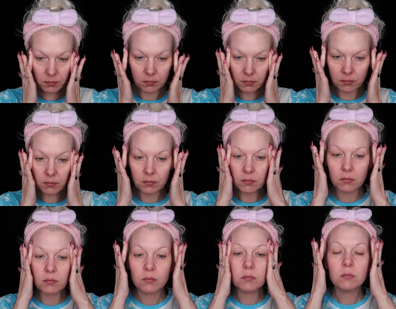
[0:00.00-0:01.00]

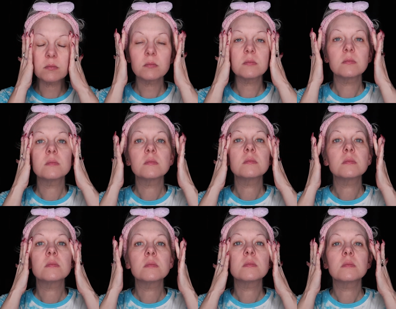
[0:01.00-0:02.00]

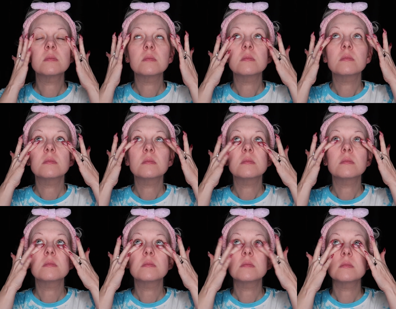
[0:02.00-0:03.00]

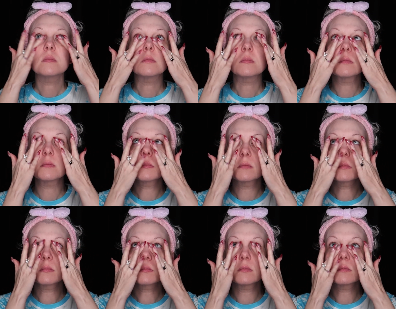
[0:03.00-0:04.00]

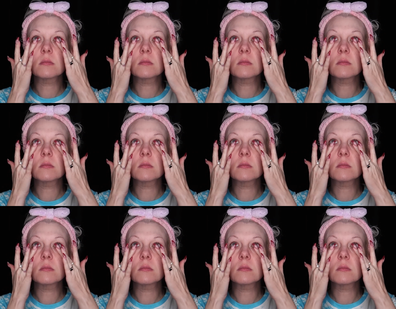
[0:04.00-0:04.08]
[no speech]